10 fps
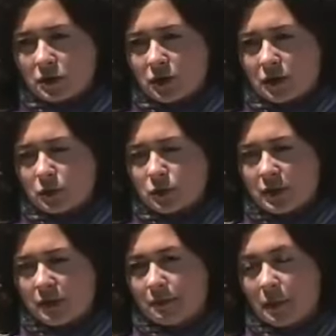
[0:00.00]
Street who
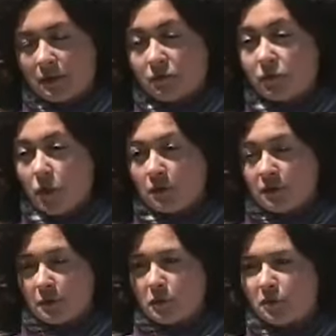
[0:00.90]
say the main flaw of
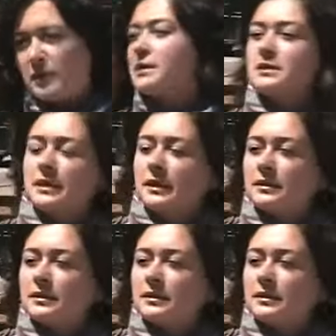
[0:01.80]
the movement